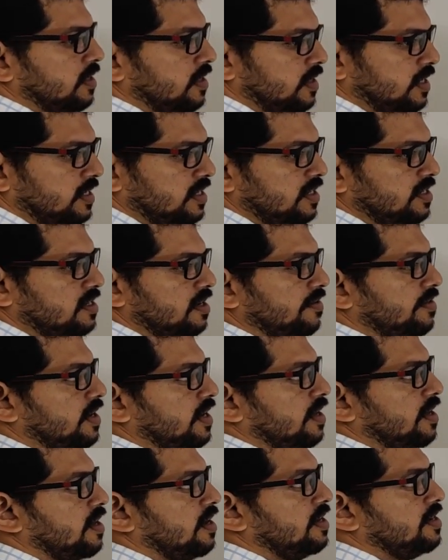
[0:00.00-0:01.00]
this is our
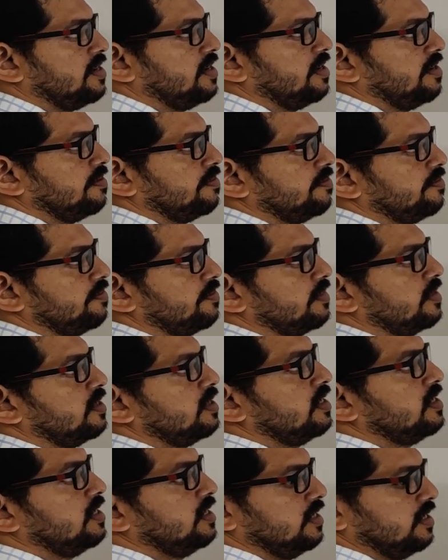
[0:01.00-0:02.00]
equation.
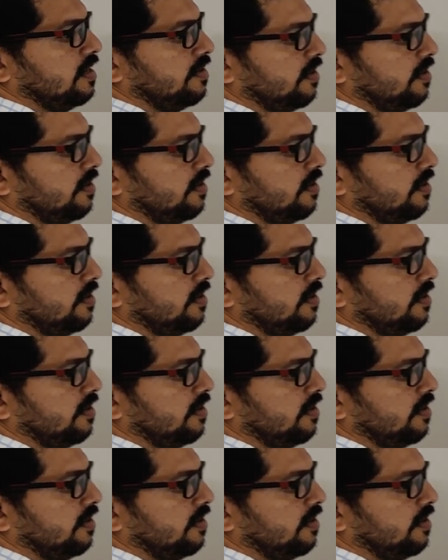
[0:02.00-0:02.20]
This is